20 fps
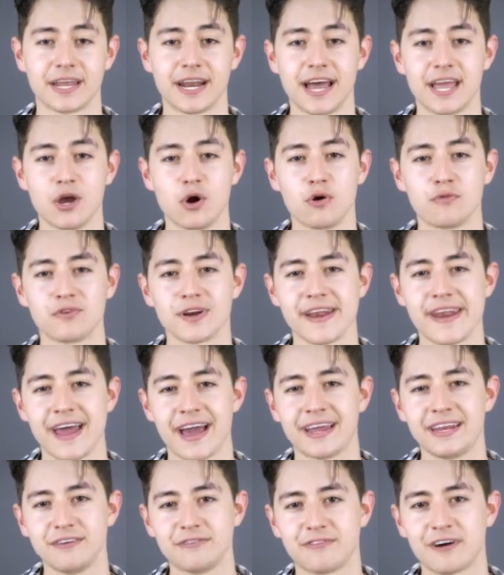and I owe over
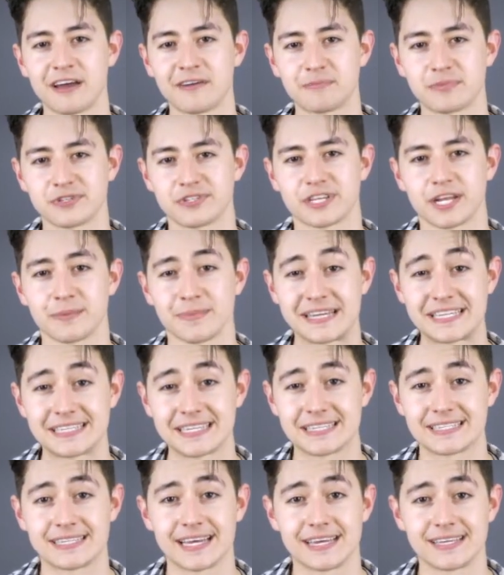95% of my
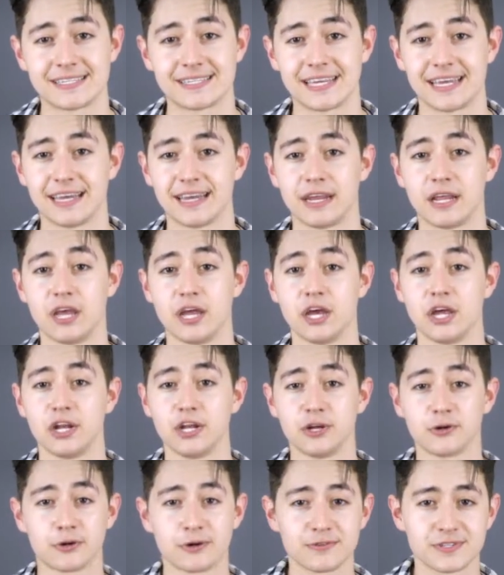success in
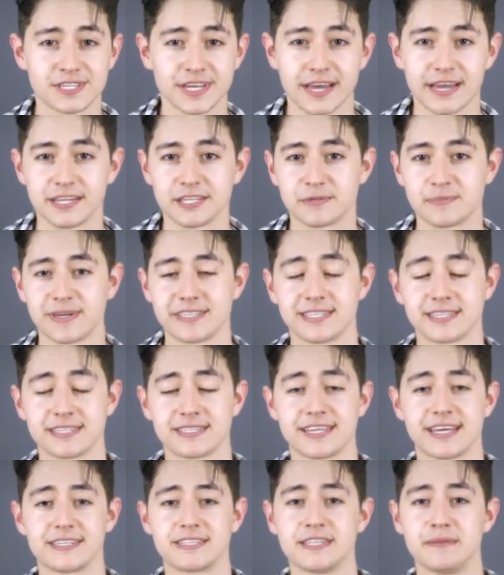neuroscience, my
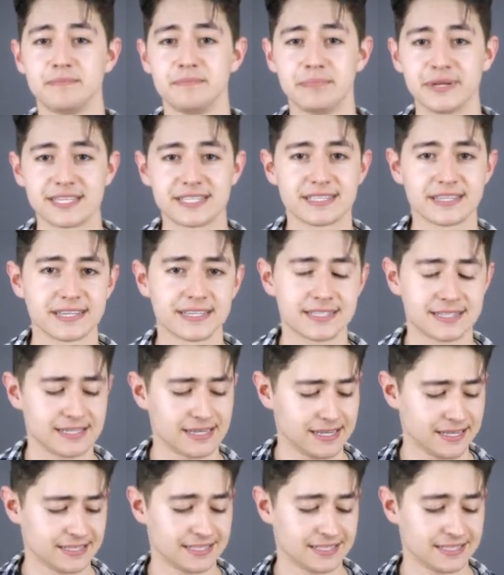success in business,